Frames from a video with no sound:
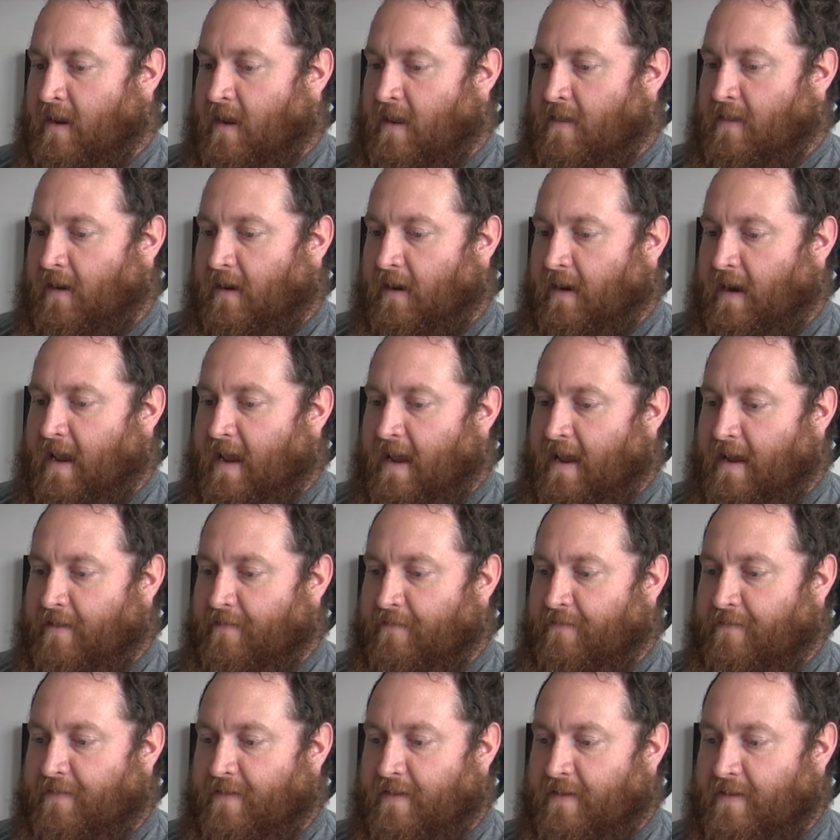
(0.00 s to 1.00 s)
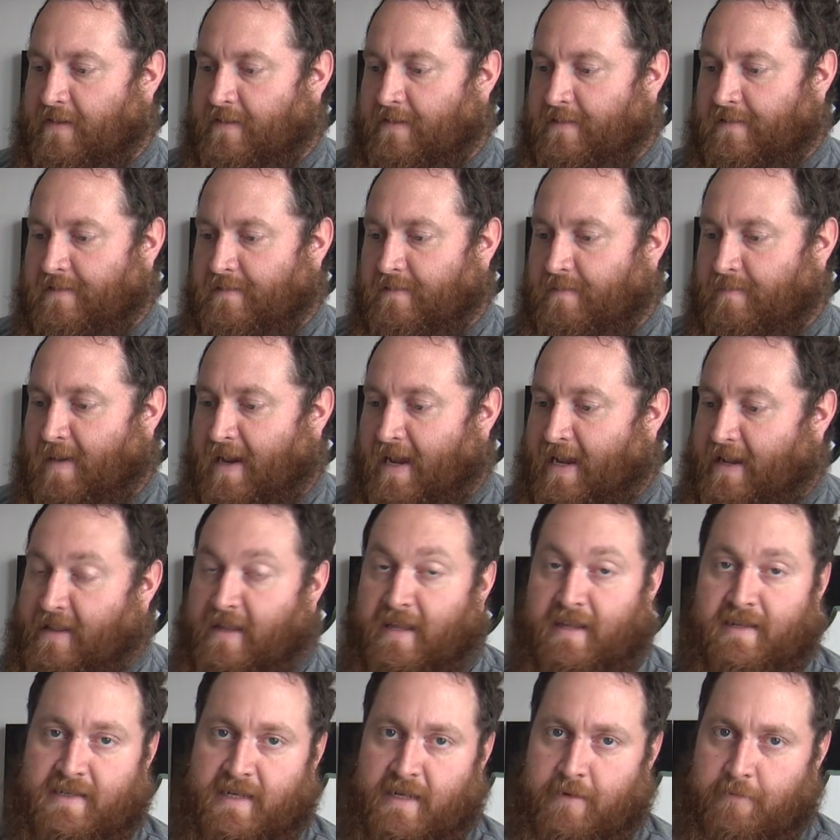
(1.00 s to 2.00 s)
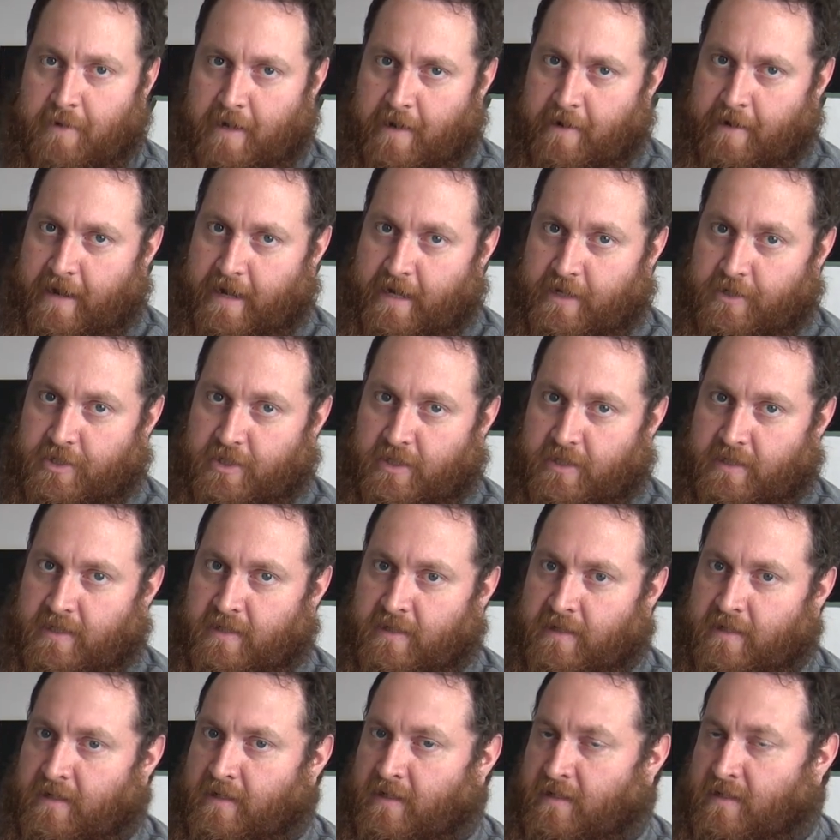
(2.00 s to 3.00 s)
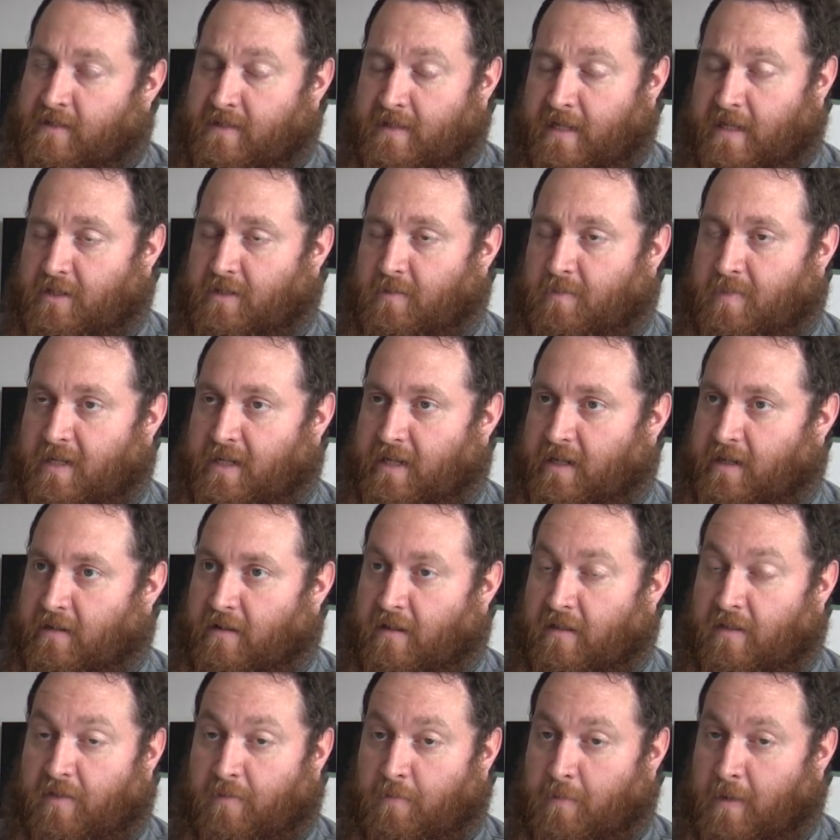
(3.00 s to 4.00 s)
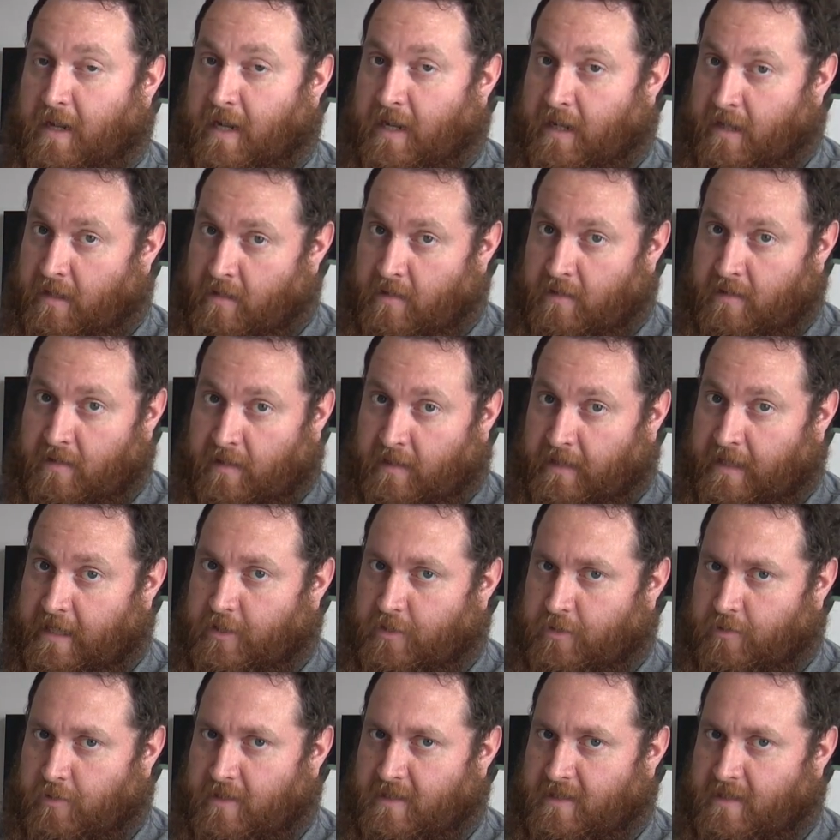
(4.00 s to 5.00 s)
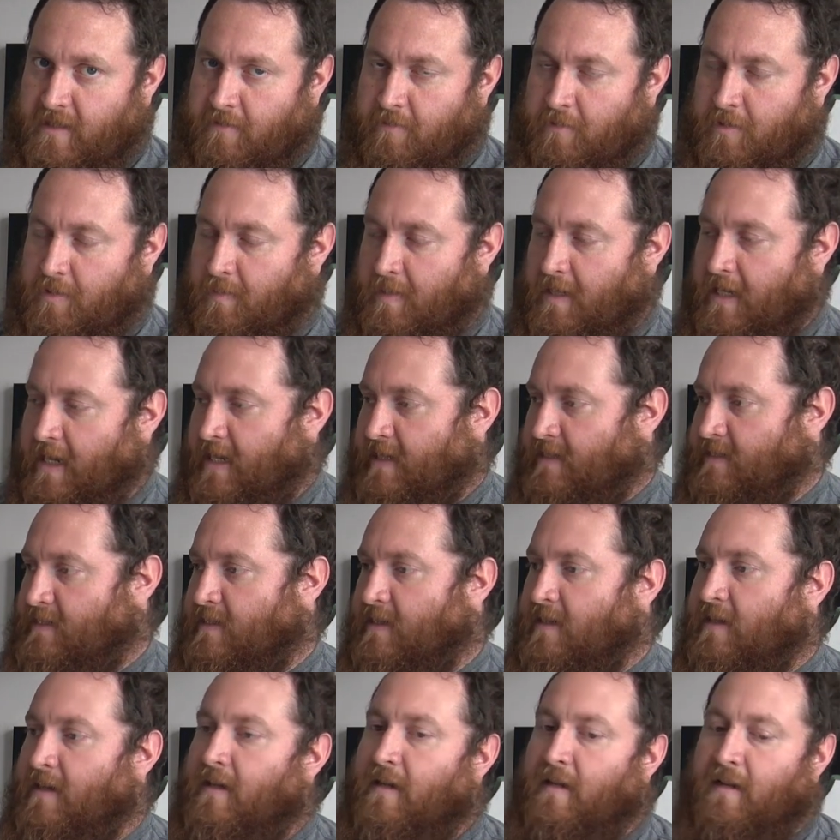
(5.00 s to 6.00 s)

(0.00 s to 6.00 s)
going to have the Sanguinary Ancient. So that should be 3 elite choices, which would be nice.